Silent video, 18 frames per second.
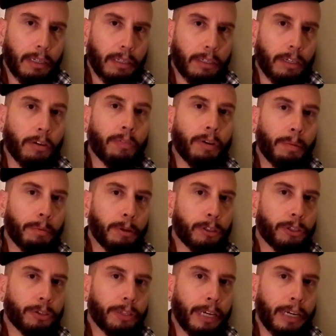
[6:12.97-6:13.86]
November
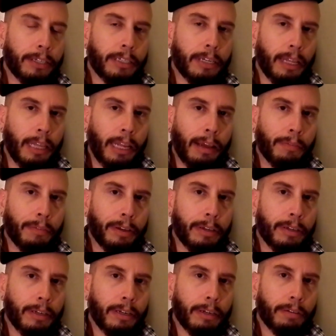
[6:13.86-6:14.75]

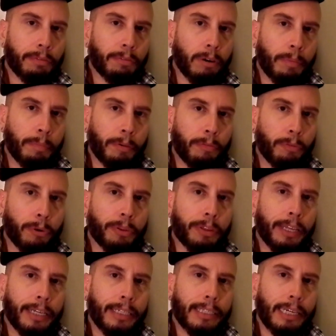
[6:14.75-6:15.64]
2011, right before
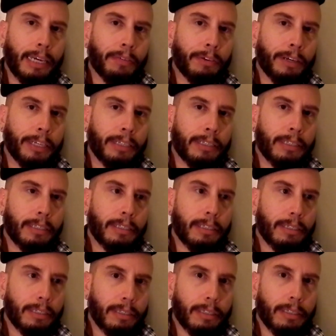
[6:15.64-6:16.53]
Thanksgiving,
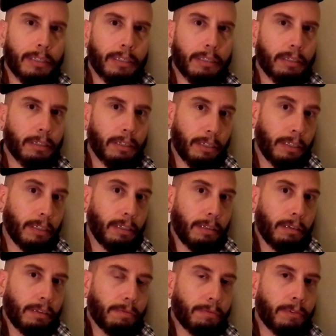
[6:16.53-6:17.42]
is
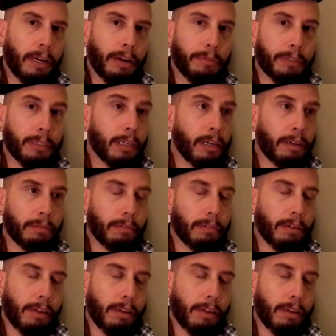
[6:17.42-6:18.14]
when I